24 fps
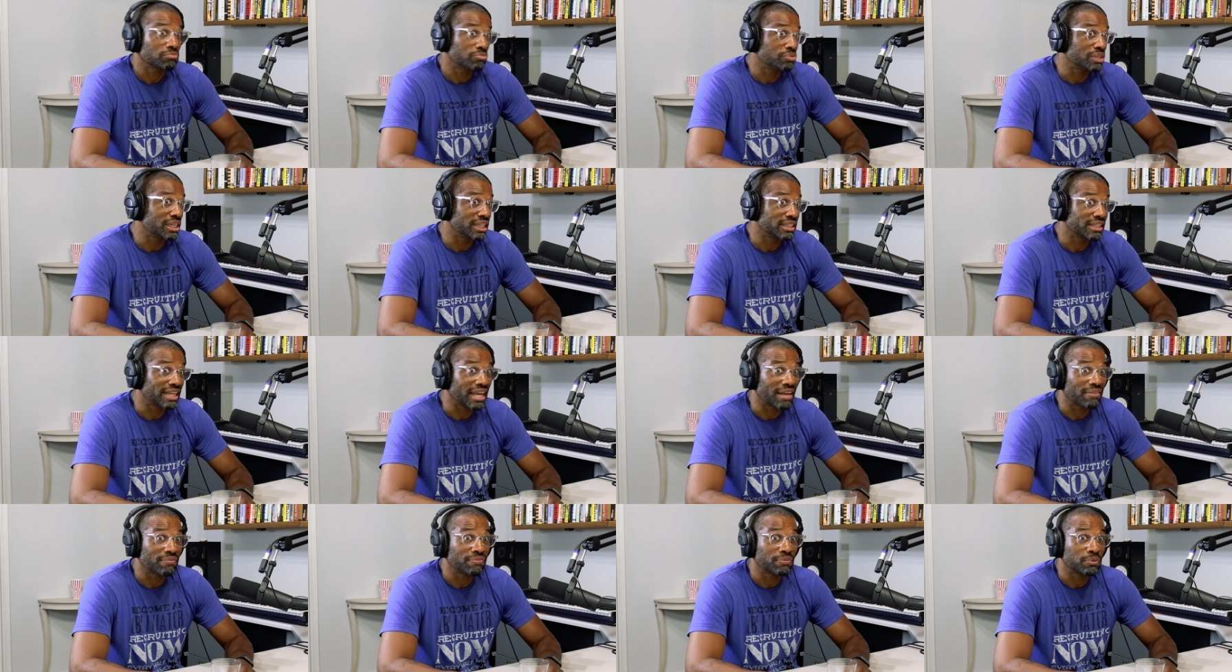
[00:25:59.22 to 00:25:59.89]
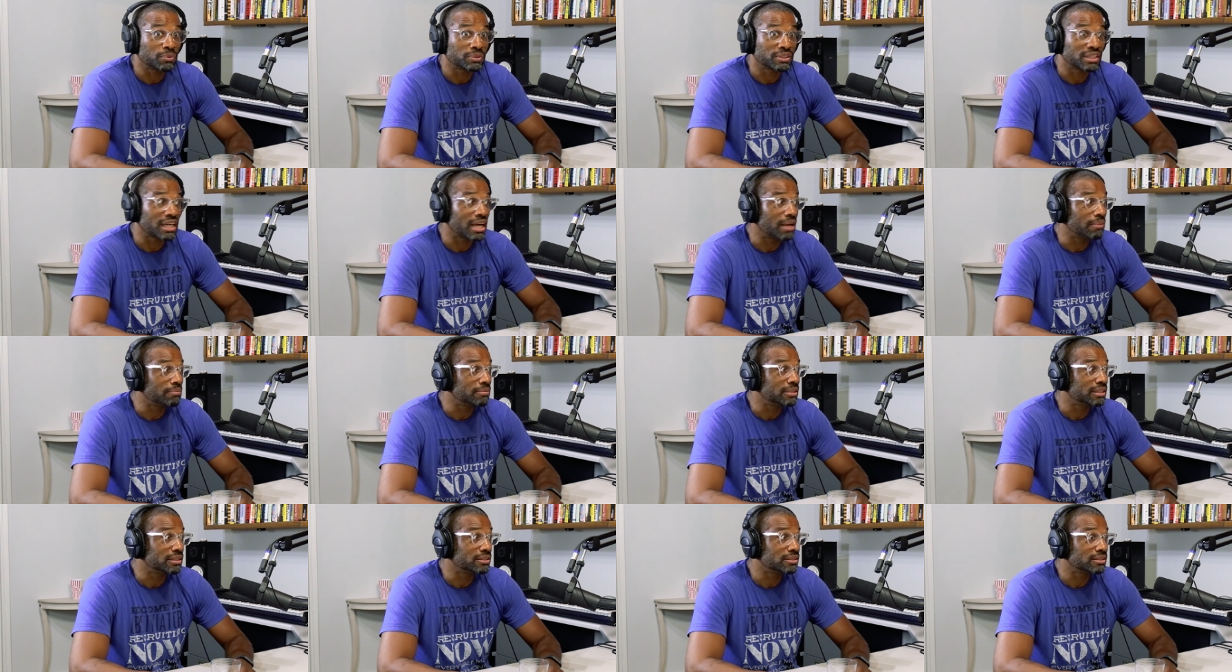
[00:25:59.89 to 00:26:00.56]
really get full
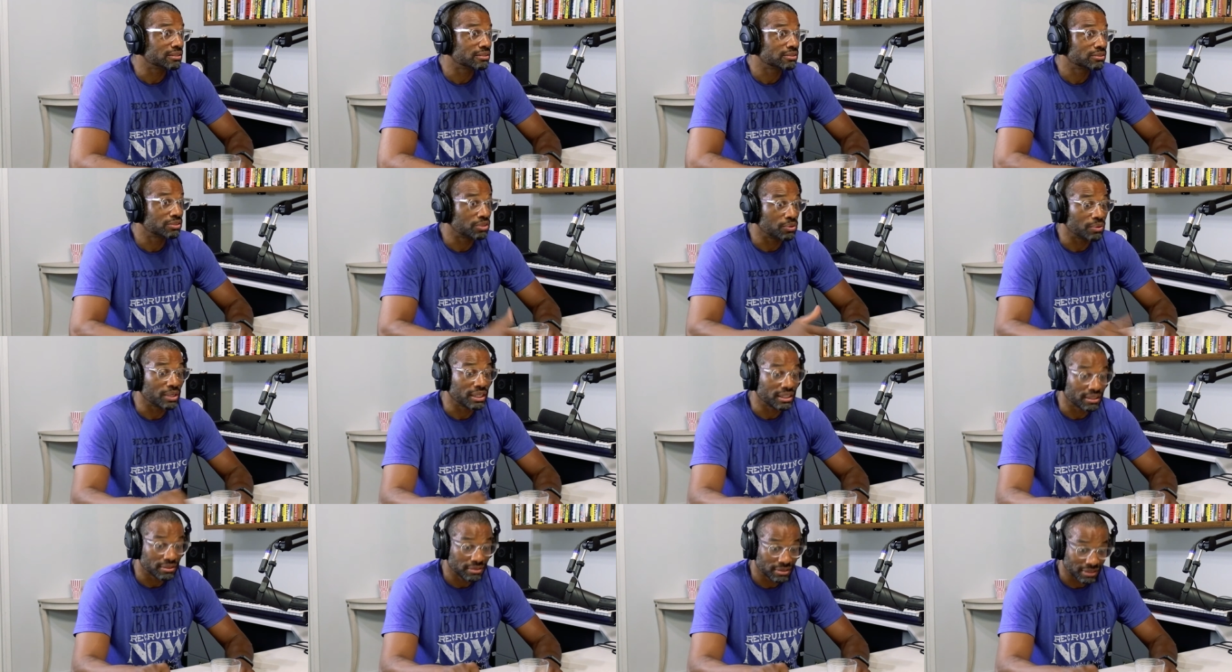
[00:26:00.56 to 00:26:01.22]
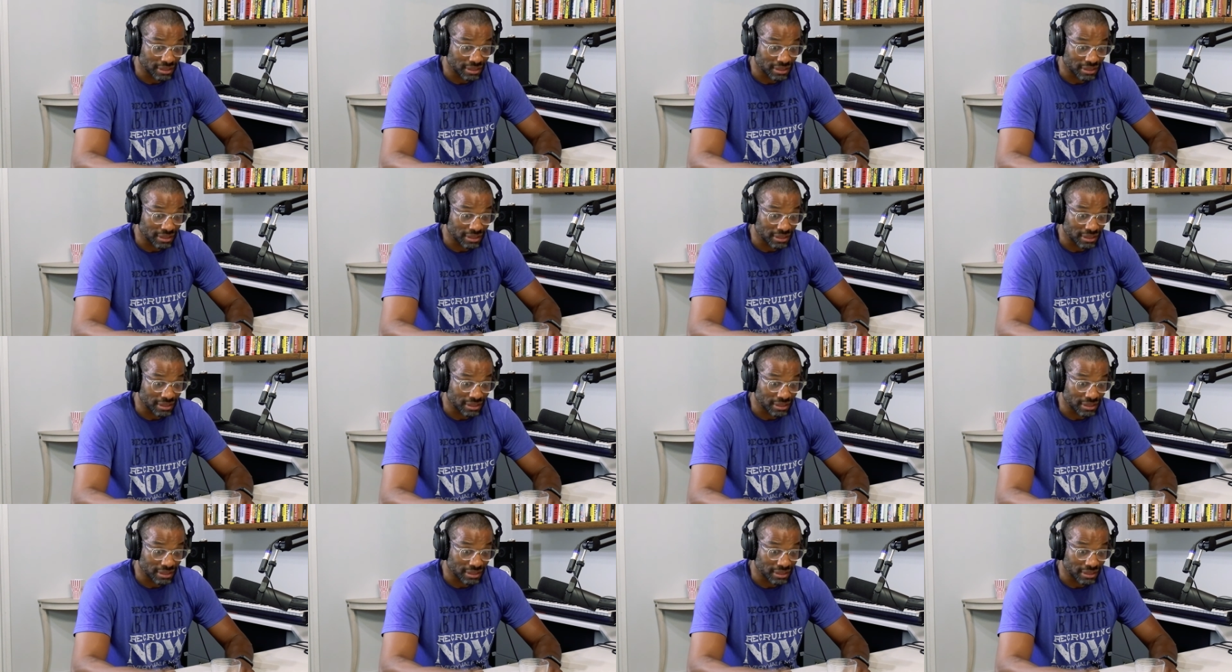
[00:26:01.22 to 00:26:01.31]
time and doing